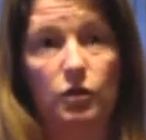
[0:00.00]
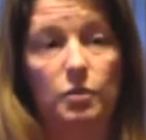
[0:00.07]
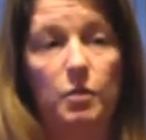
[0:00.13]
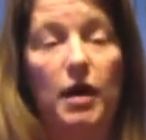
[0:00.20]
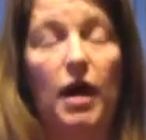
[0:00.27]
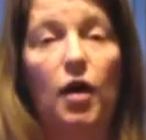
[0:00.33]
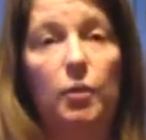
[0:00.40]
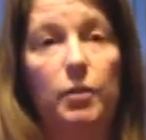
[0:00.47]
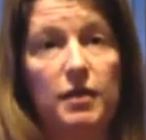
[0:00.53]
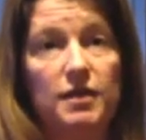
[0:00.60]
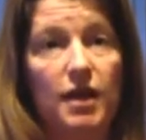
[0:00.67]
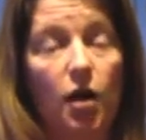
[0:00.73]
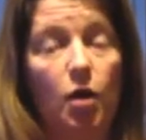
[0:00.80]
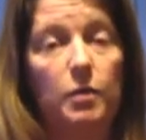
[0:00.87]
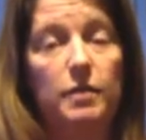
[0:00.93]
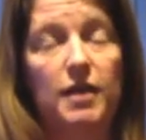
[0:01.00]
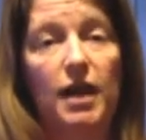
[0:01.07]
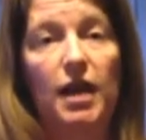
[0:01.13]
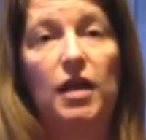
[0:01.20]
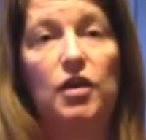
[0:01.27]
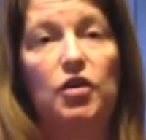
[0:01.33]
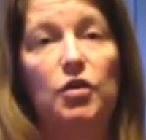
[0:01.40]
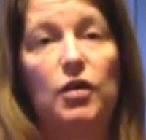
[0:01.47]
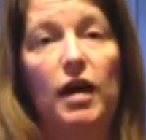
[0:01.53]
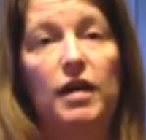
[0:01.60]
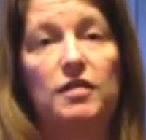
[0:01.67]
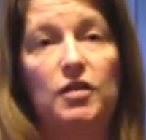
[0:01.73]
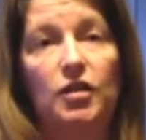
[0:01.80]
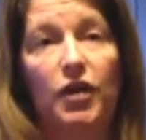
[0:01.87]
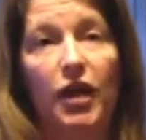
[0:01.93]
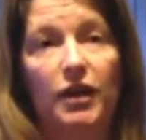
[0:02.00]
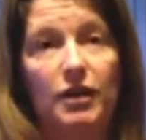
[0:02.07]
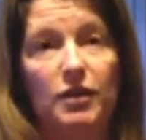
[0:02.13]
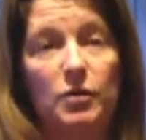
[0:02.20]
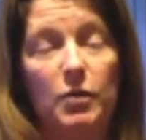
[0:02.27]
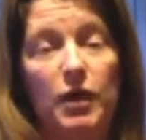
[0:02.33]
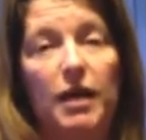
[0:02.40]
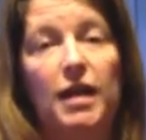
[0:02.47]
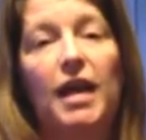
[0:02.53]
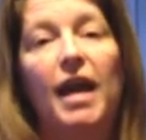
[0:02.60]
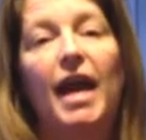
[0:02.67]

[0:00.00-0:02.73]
But I hope this helps, and you guys, good luck this week,